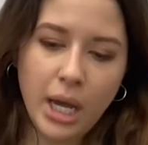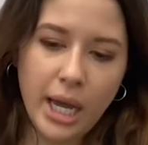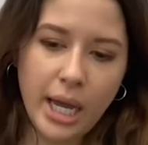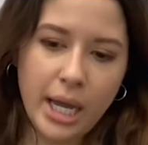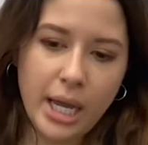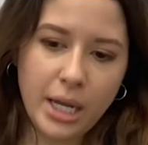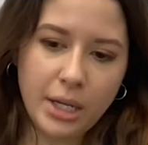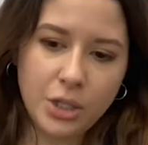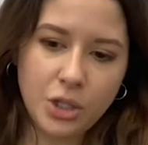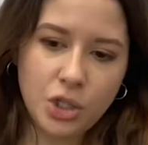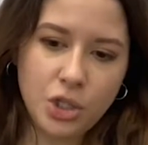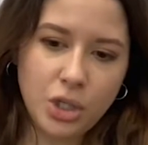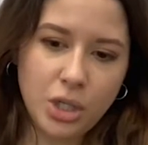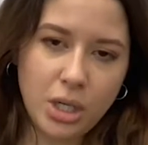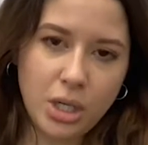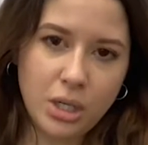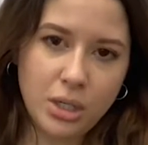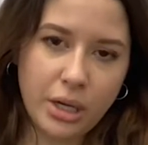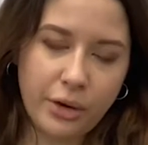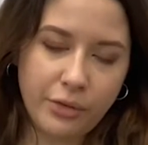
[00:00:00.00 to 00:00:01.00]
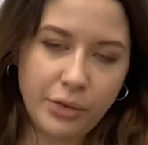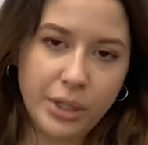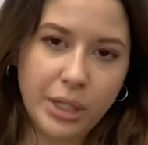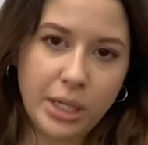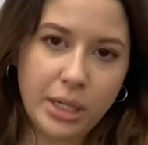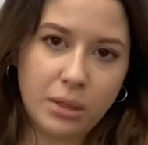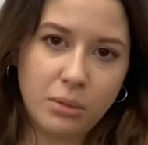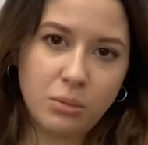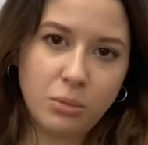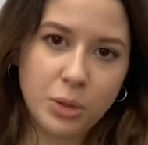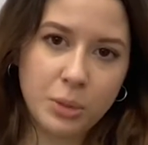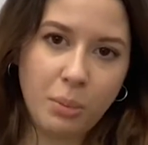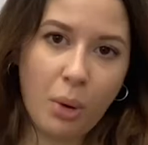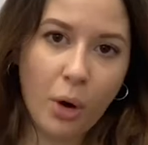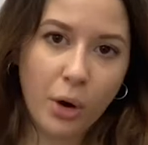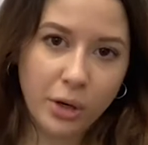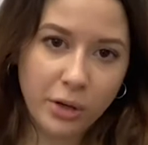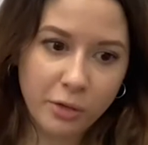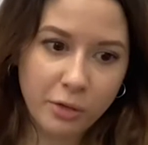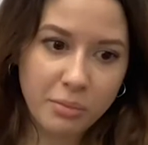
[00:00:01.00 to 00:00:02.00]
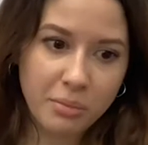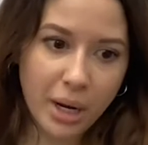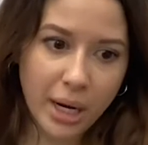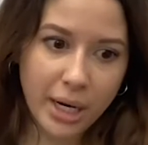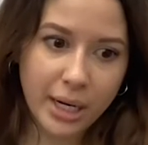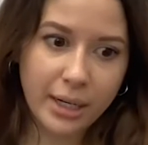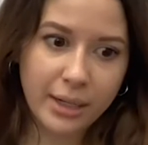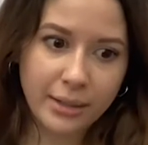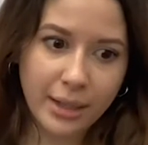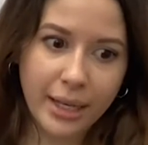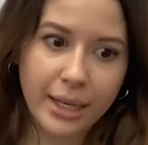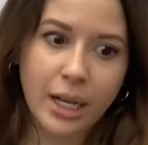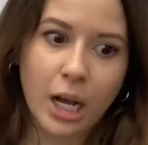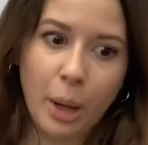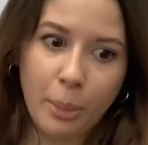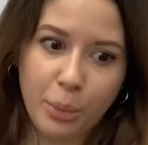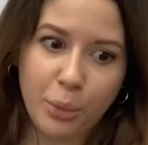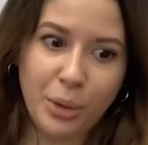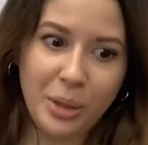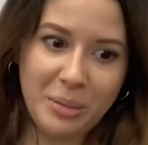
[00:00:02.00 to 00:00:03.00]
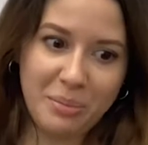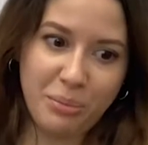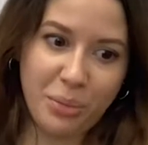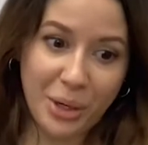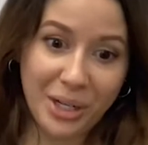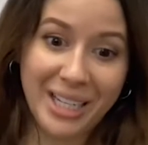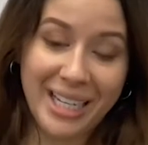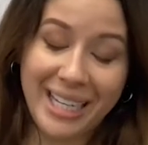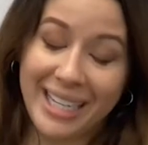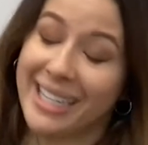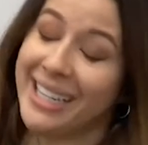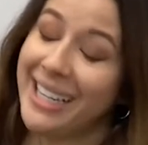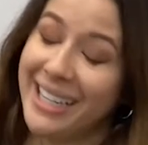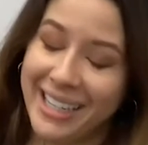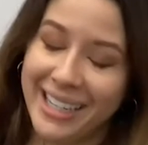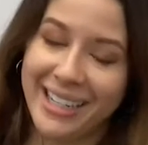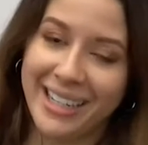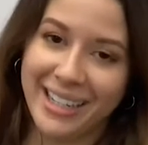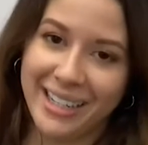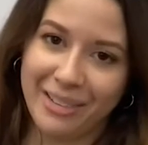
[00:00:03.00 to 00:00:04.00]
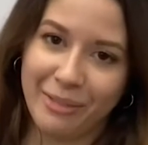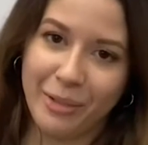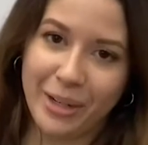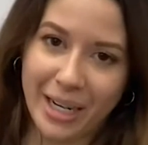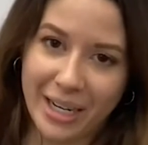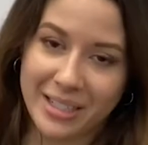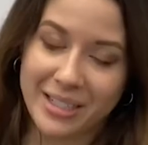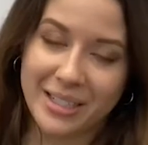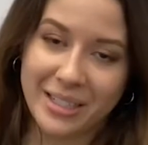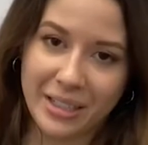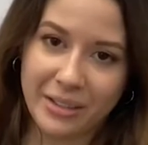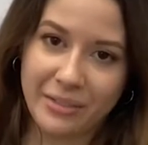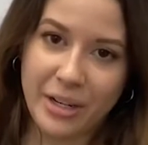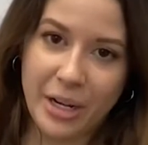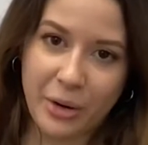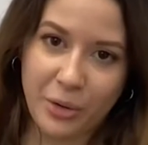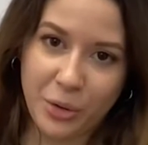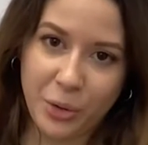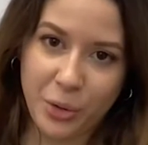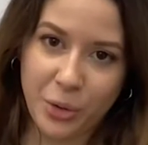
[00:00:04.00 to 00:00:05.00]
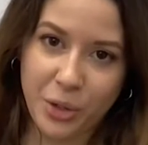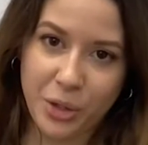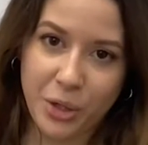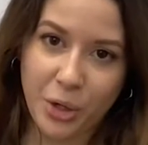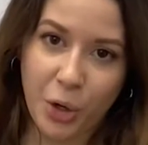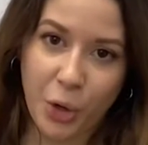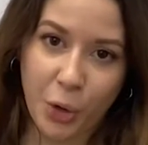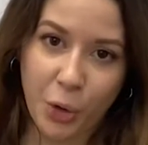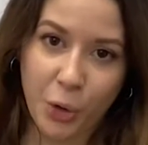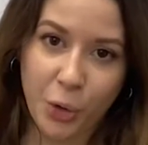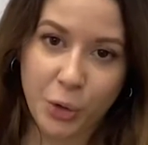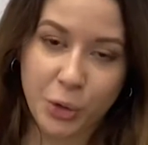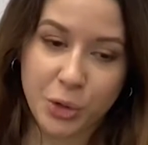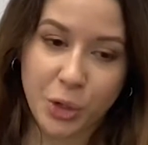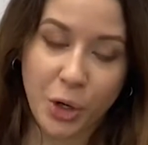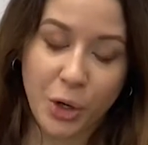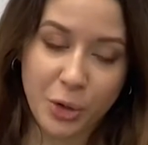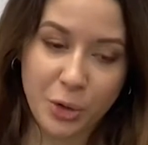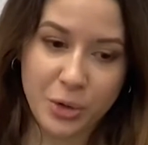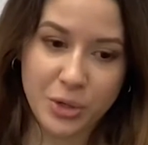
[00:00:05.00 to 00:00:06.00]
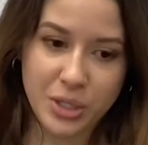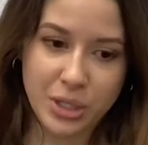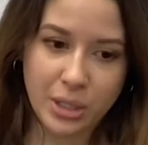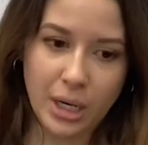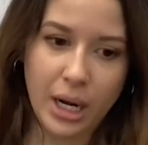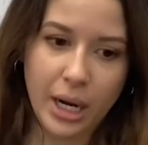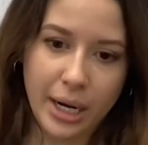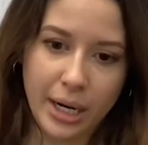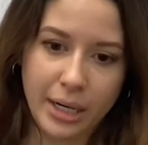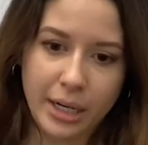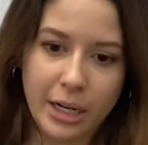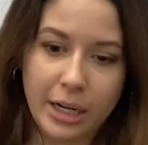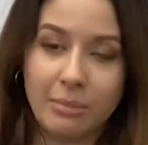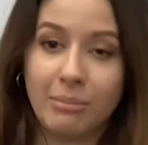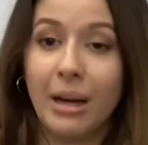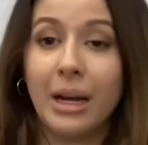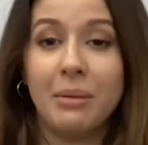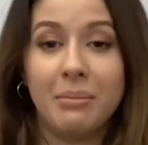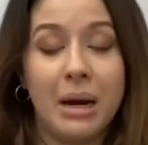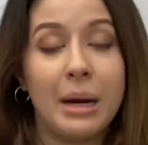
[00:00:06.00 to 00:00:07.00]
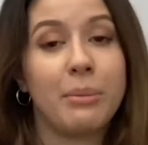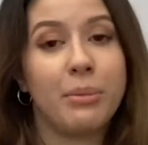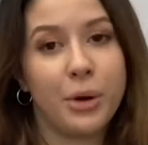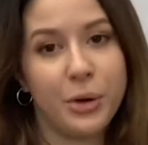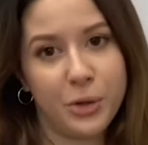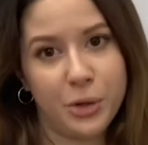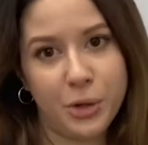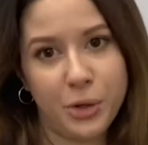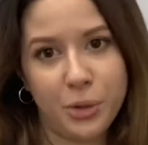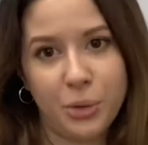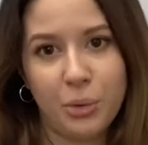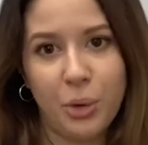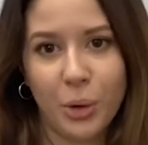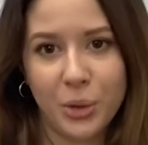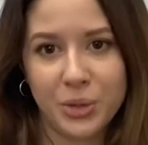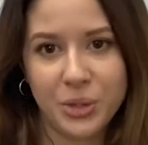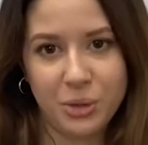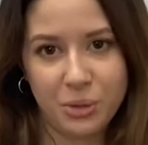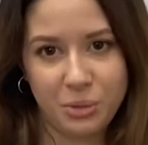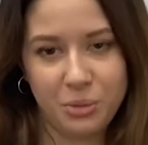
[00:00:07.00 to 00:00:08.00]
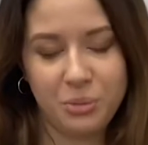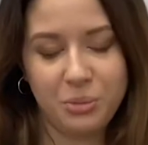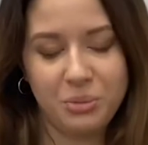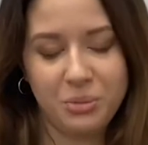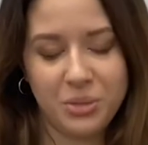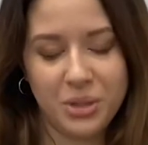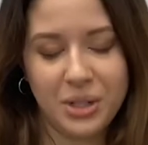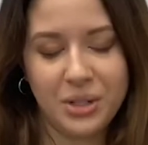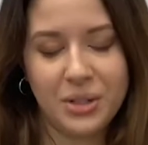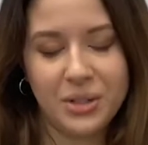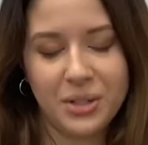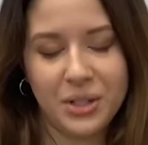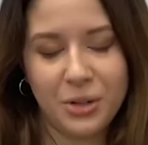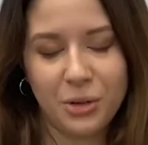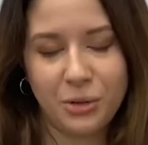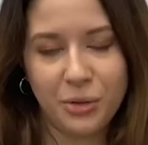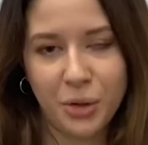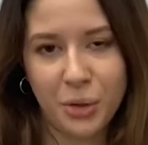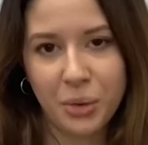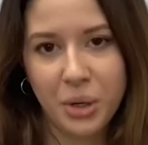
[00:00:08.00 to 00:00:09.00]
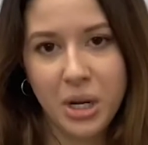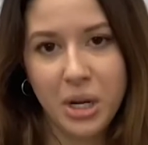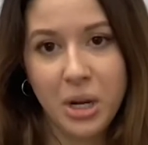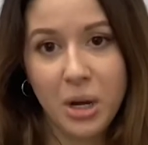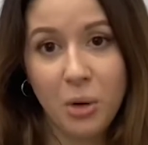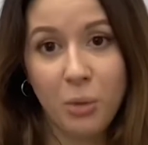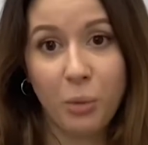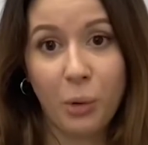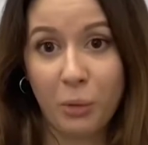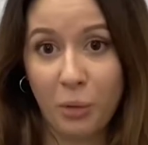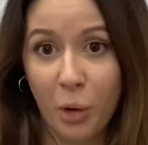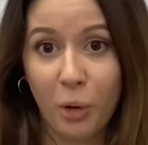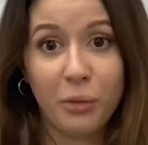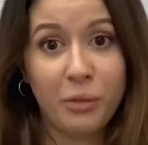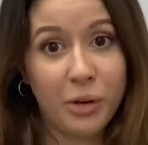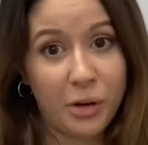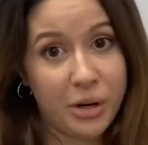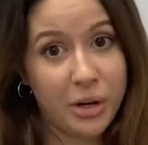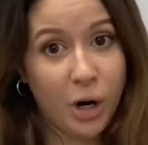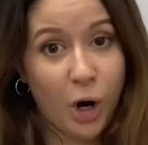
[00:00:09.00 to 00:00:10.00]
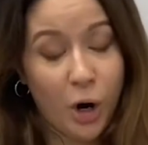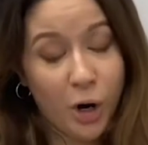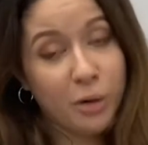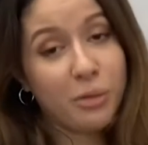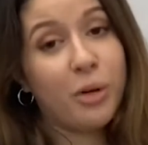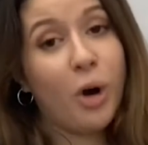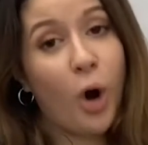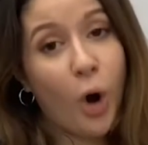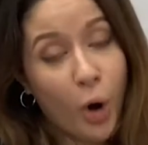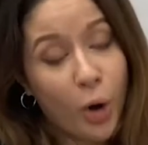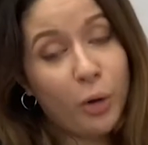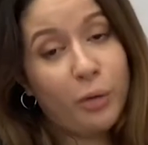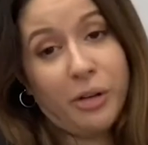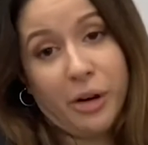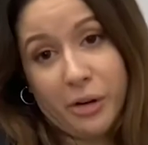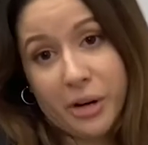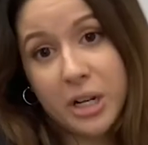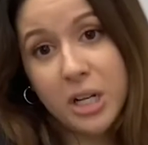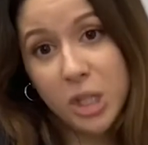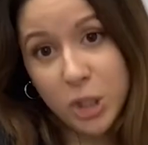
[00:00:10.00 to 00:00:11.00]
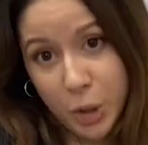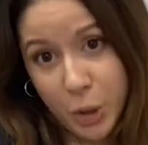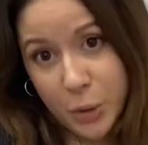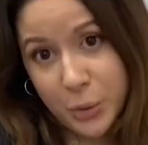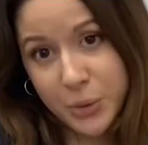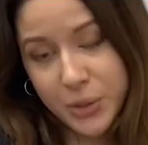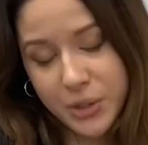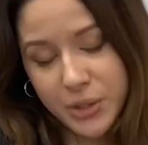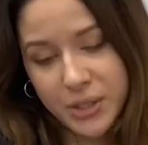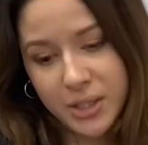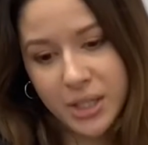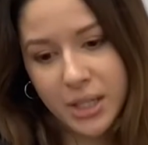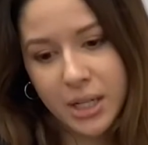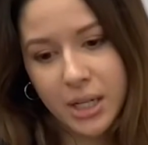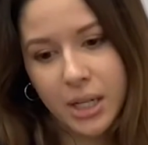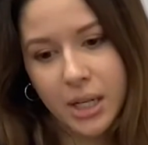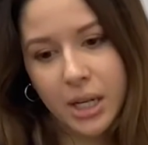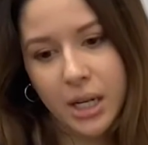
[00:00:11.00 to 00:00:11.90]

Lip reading: And she definitely was part of my upbringing when I did live in Ecuador. Her daughters and I and my brother, who also did this interview, are all very close.